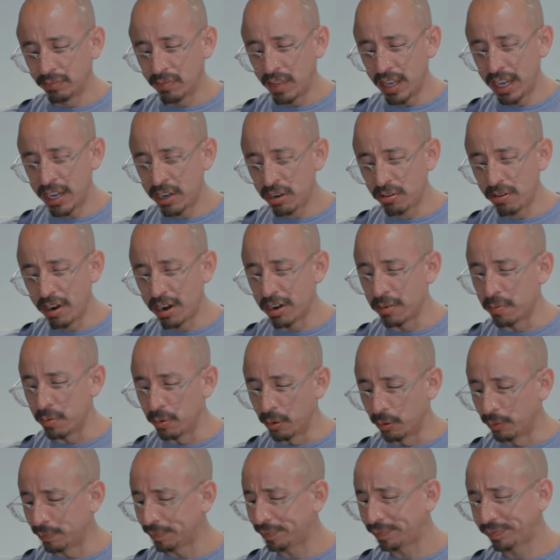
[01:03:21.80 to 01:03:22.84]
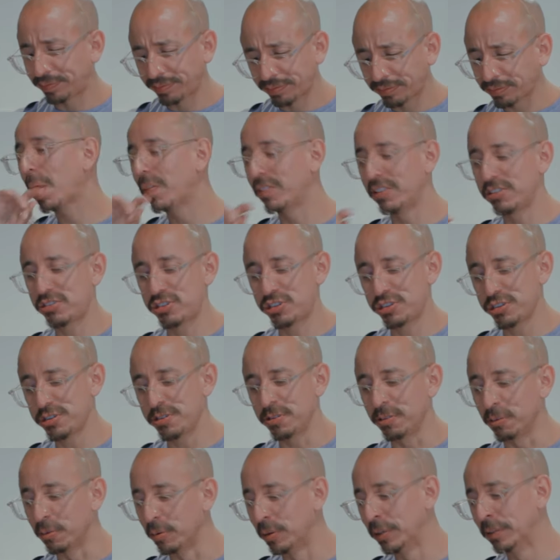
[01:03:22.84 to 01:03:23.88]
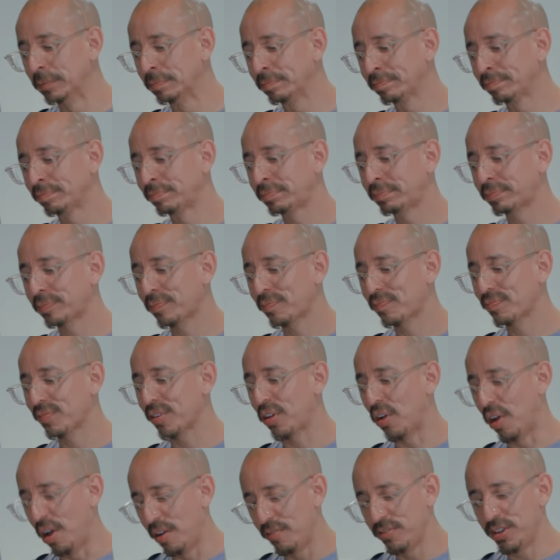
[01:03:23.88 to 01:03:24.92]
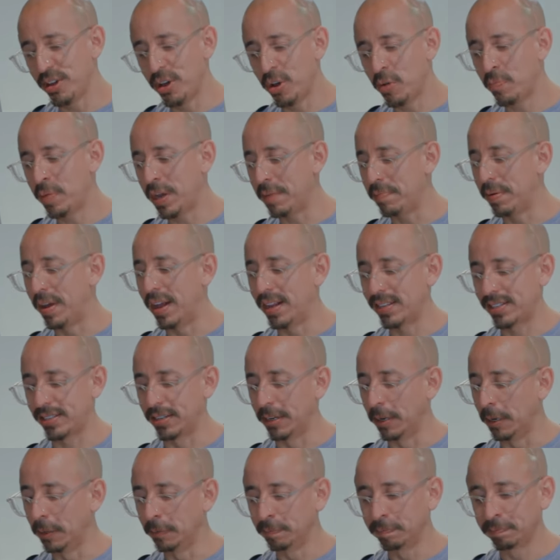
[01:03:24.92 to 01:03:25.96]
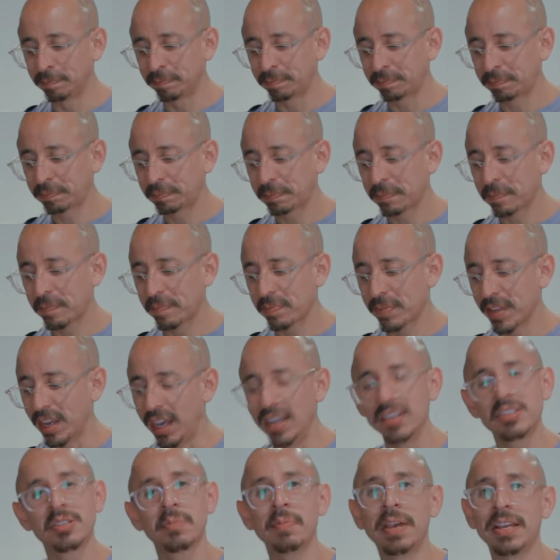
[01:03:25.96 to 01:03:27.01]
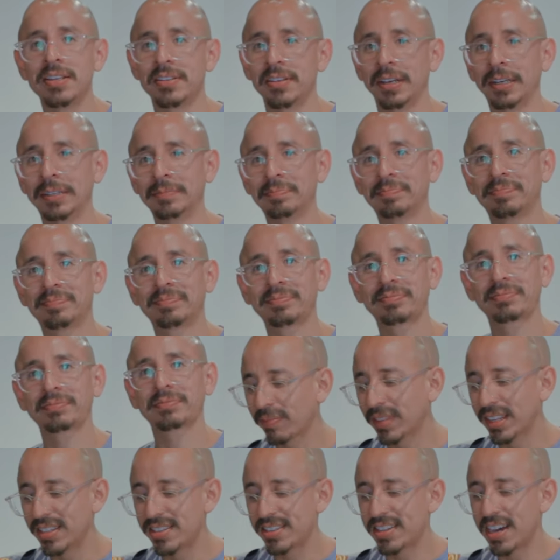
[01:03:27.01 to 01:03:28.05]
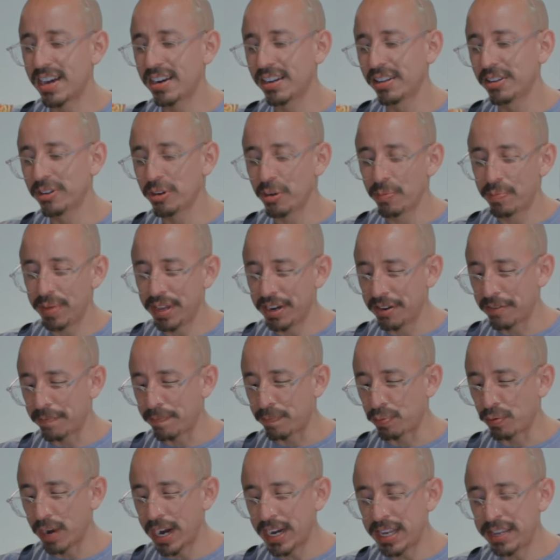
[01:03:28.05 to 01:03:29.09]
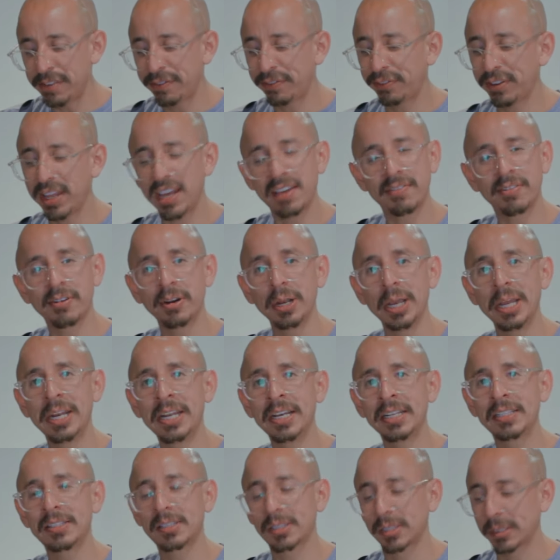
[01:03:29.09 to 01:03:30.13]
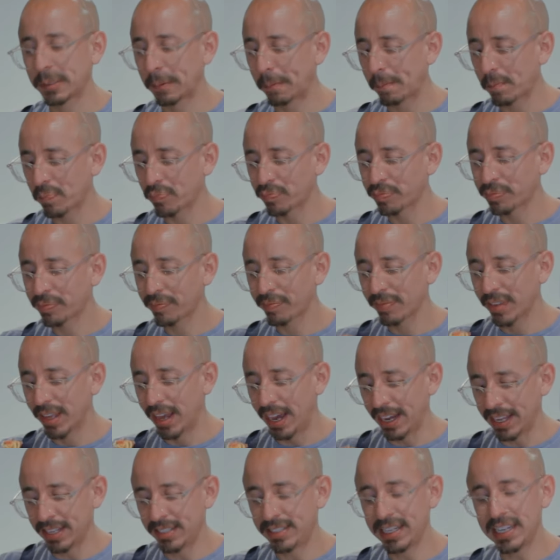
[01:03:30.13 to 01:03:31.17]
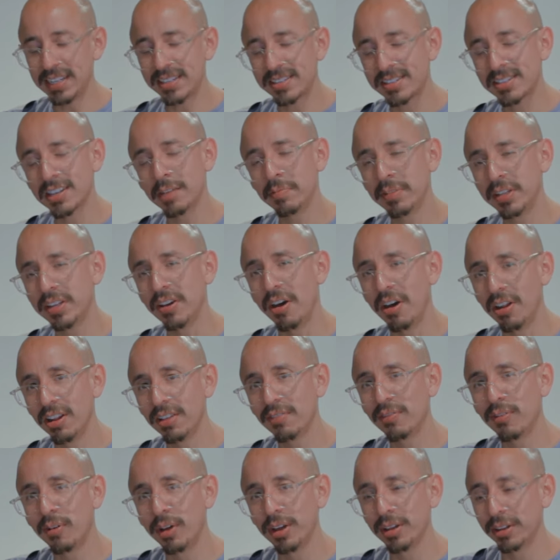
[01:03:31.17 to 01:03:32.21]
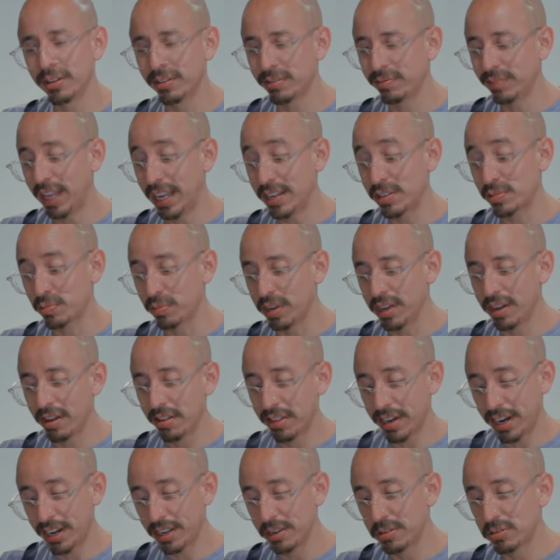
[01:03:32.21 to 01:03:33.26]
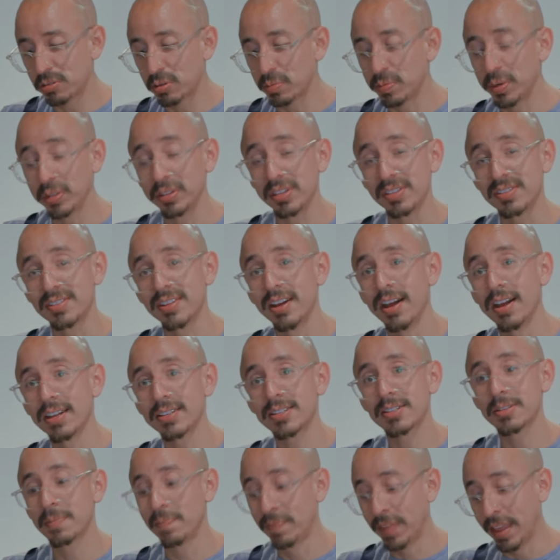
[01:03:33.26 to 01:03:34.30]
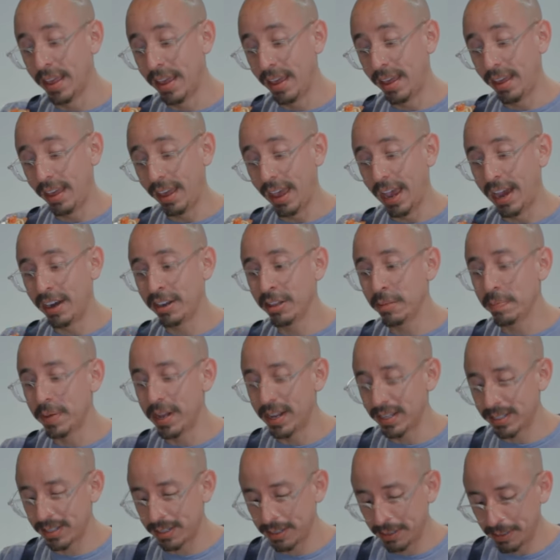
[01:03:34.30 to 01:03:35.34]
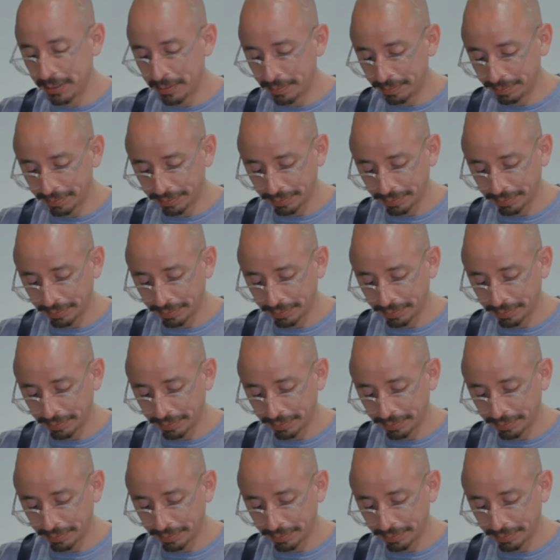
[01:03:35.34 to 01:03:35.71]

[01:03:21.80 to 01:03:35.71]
incredible. The chew of the homemade pasta is amazing. It's got a little bit of bready flavor in it. I can taste some of the olive oil as well that I use for both the sauce and in the pasta.